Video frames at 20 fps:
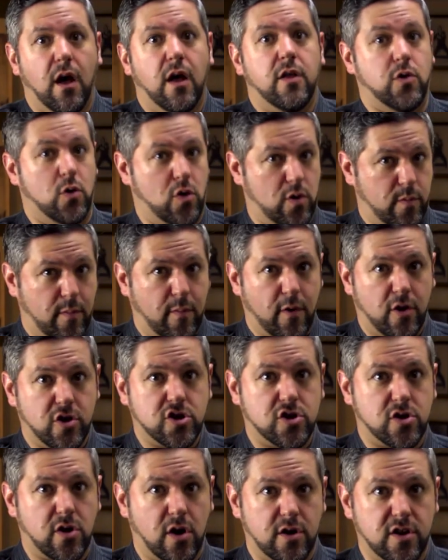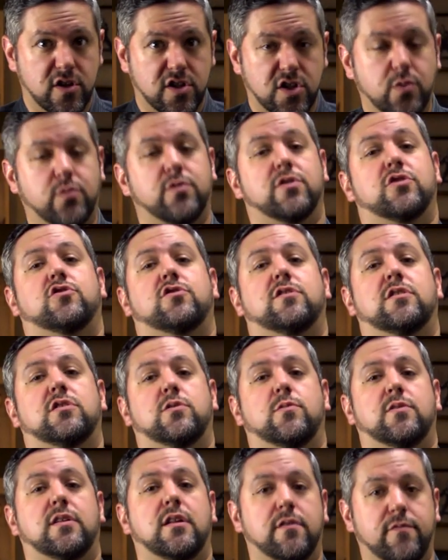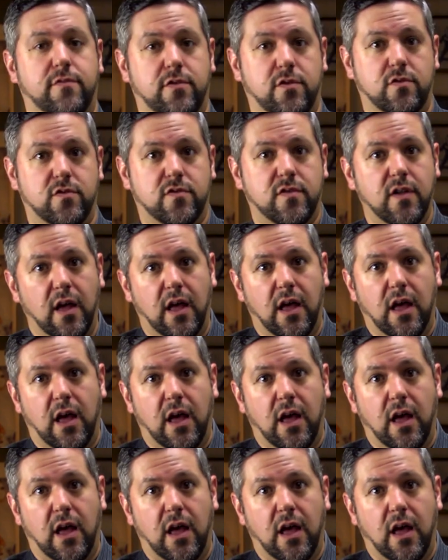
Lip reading: notable martial artists who are interested in doing interviews.